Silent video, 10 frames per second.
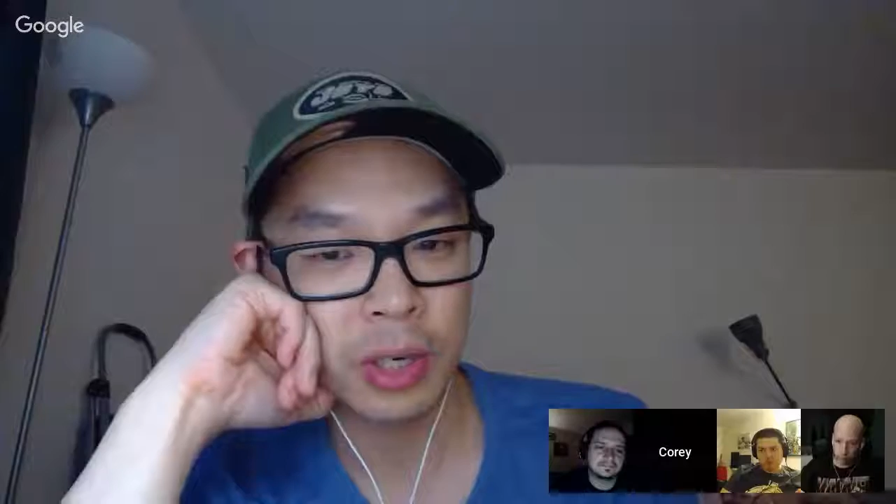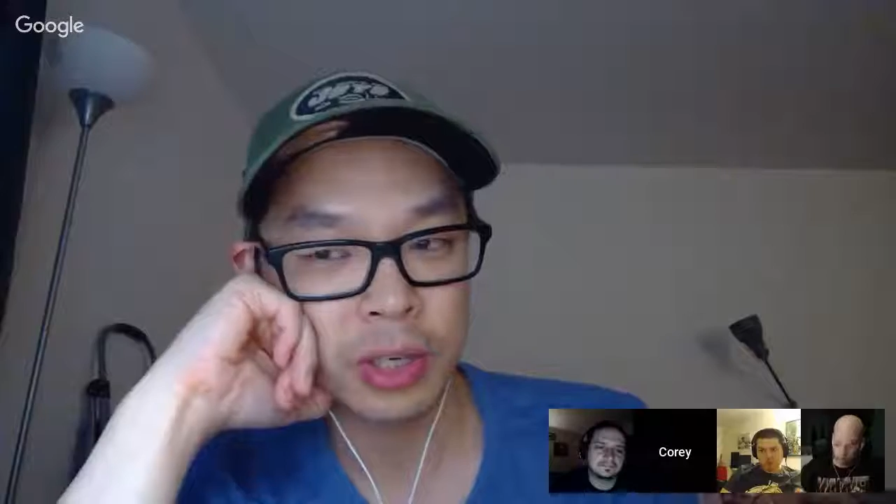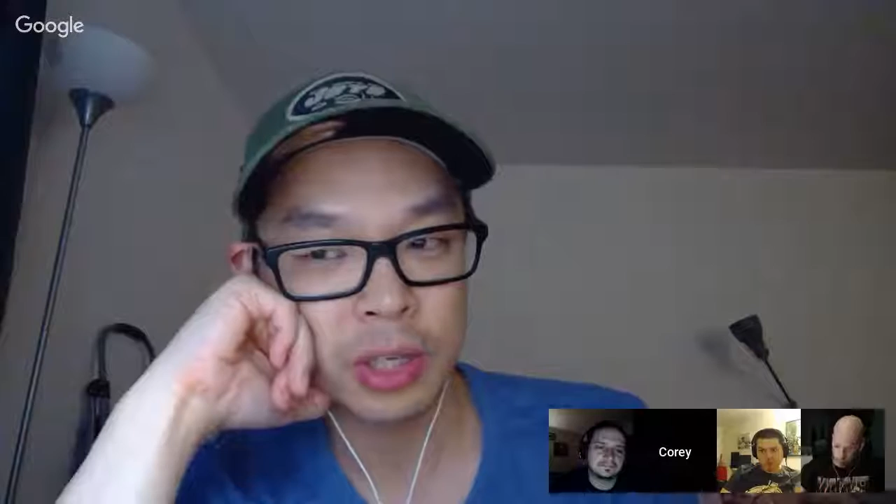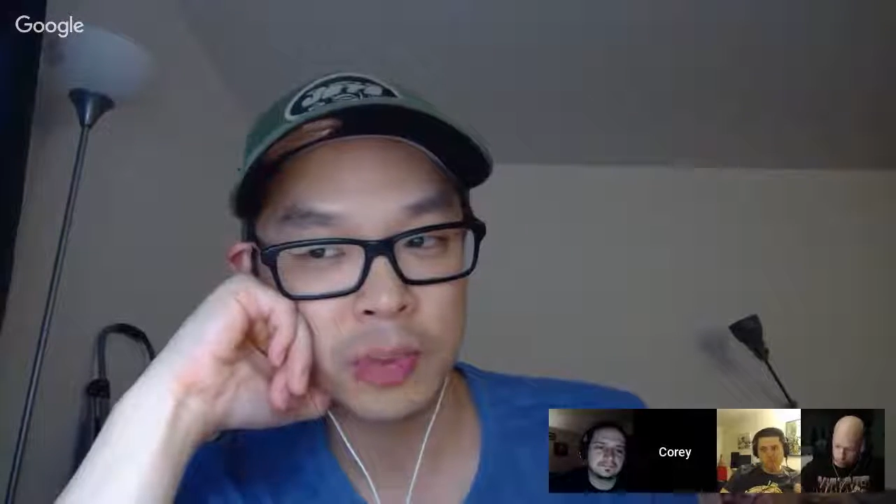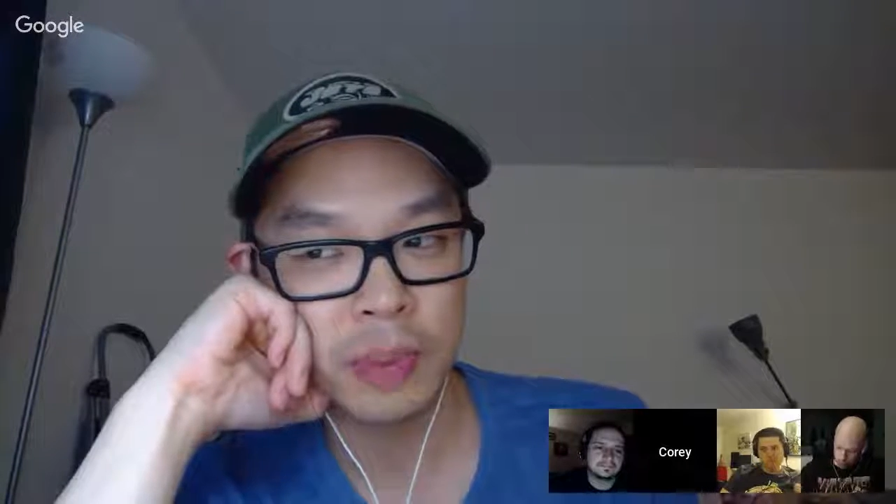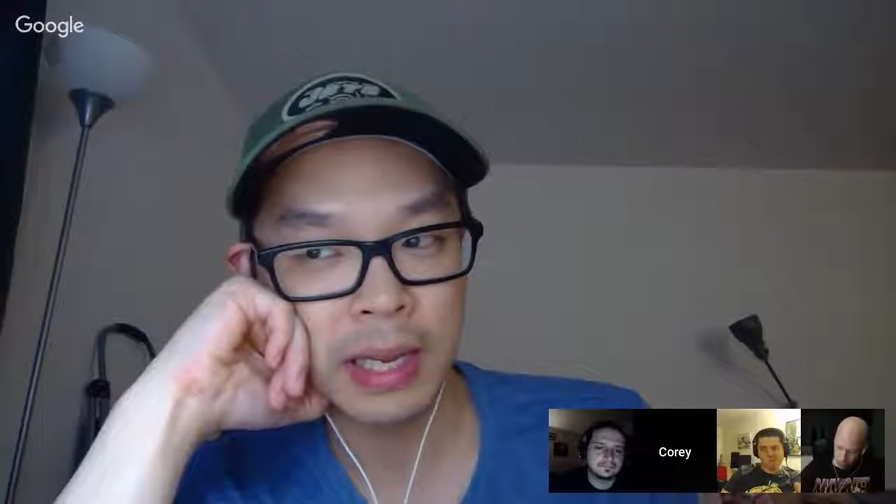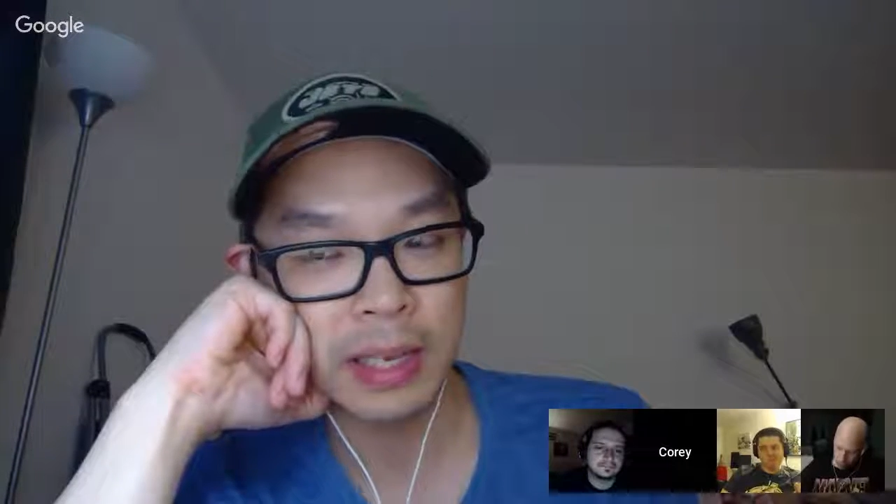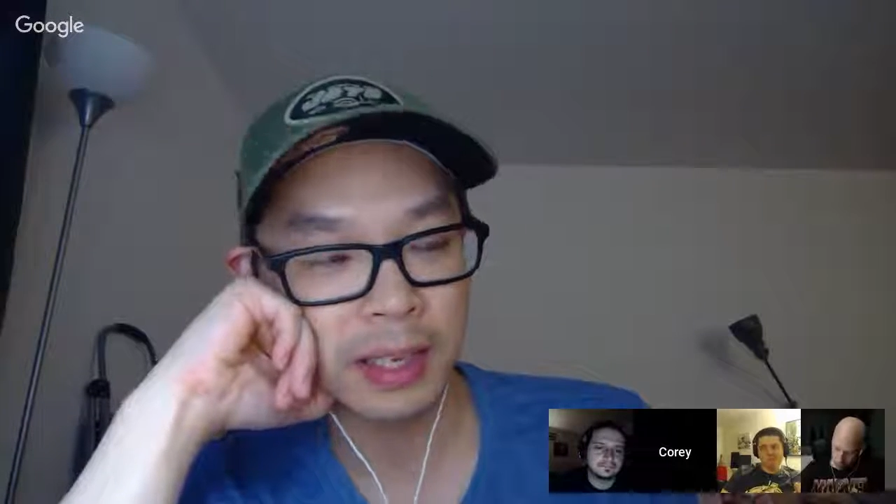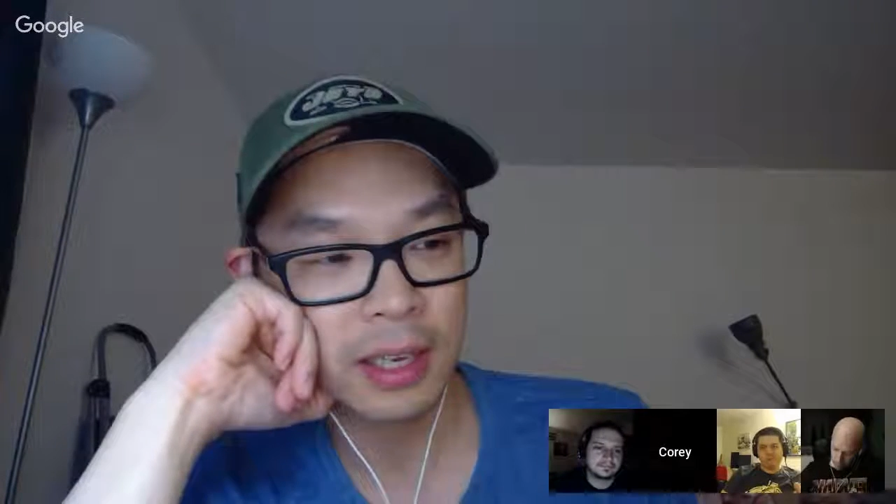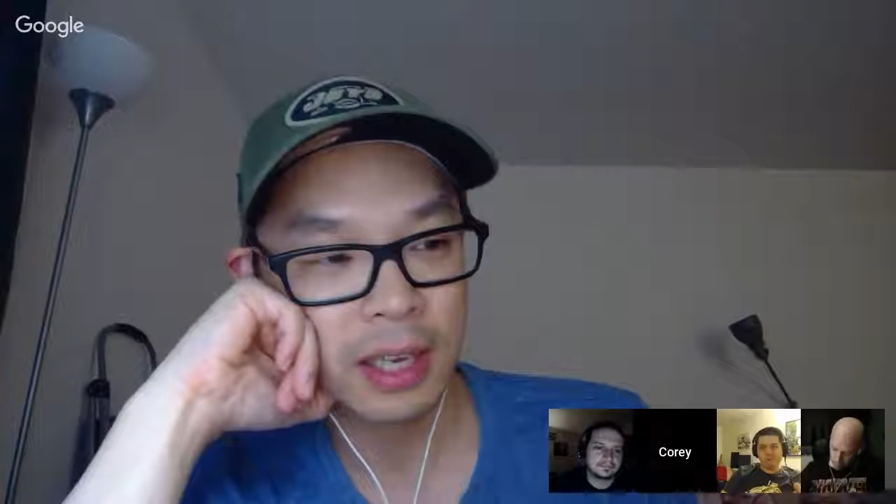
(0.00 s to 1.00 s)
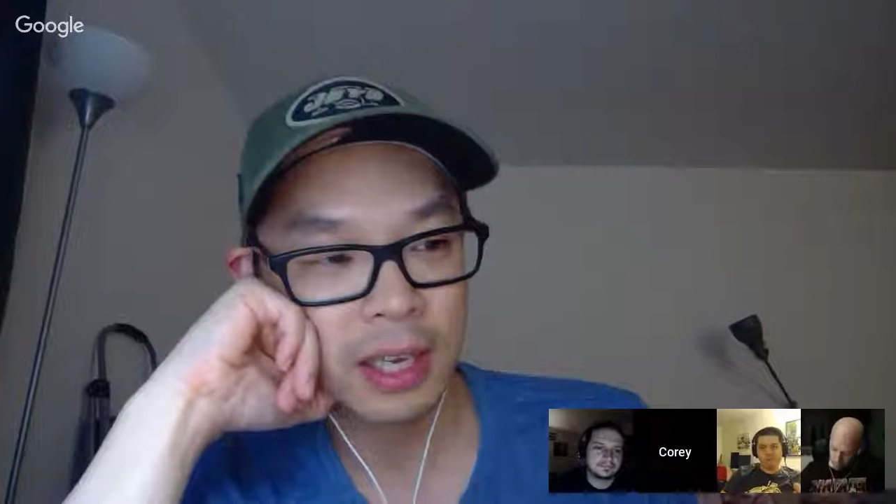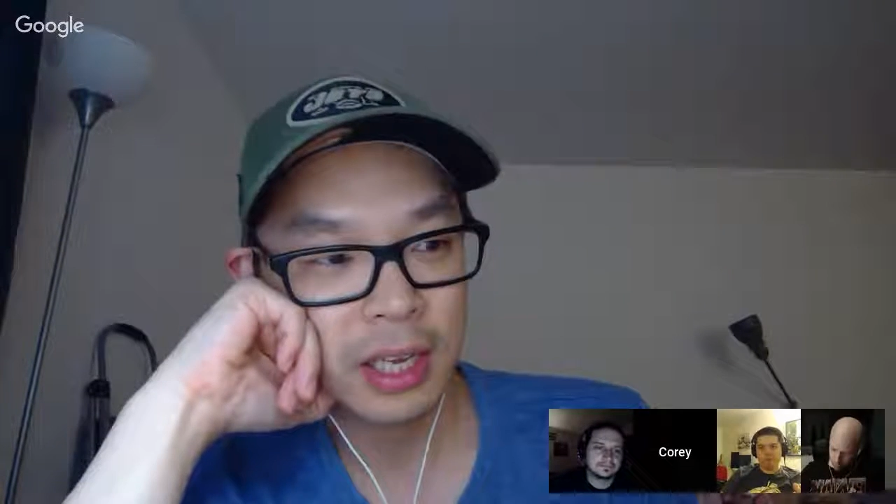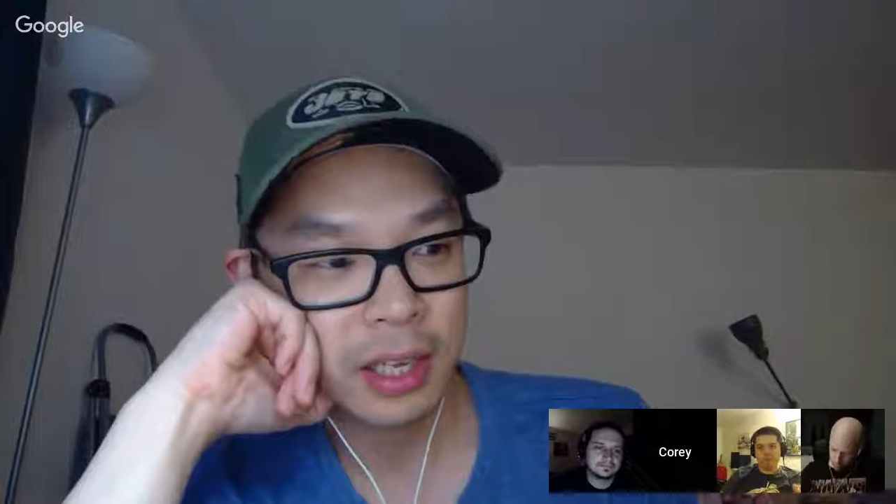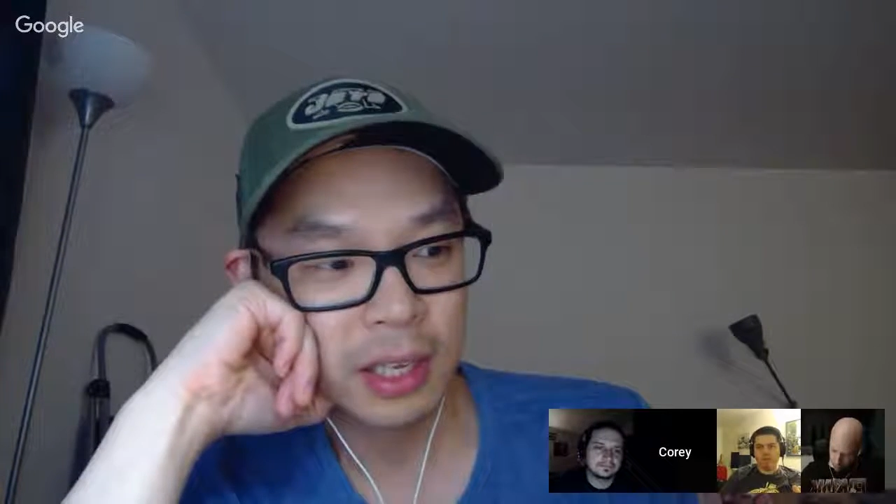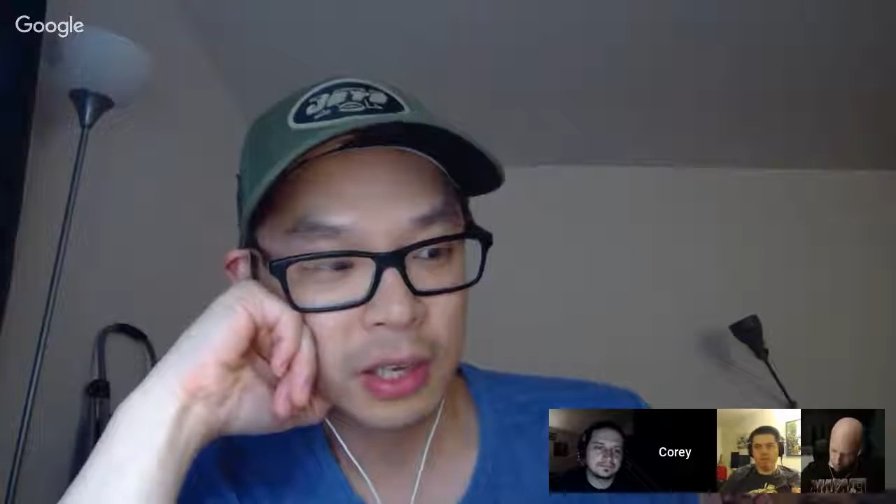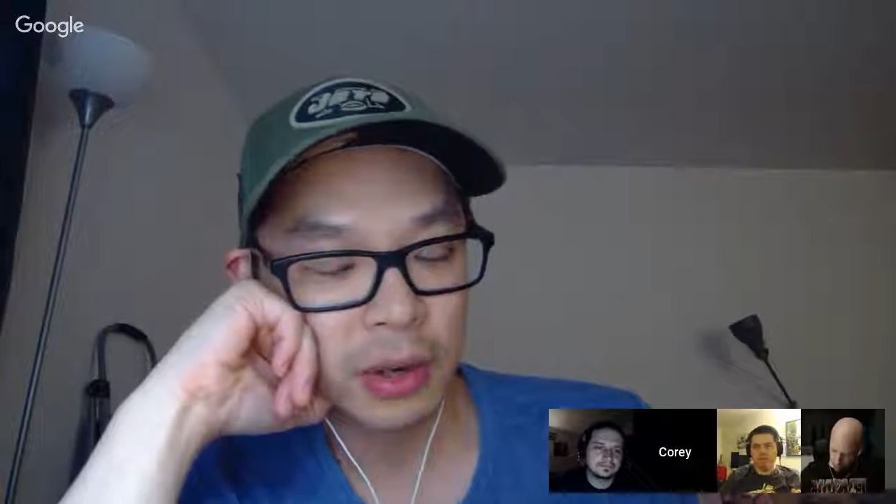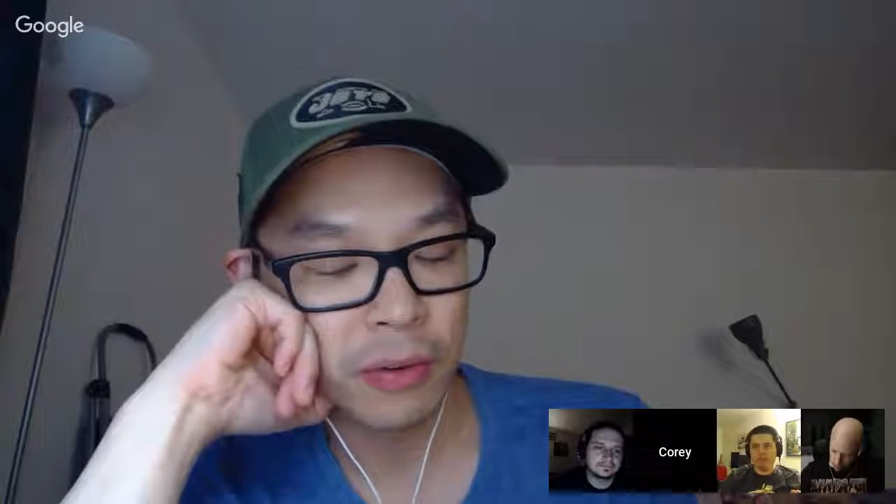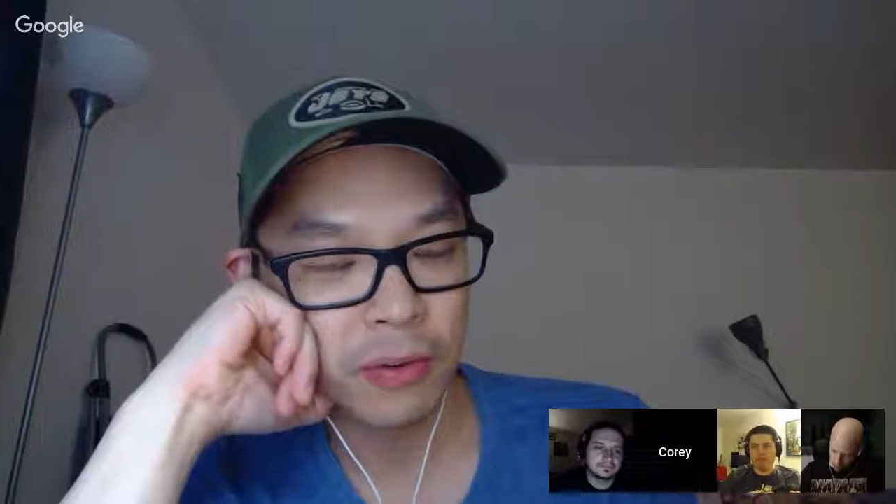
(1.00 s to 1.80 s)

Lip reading: could spend, a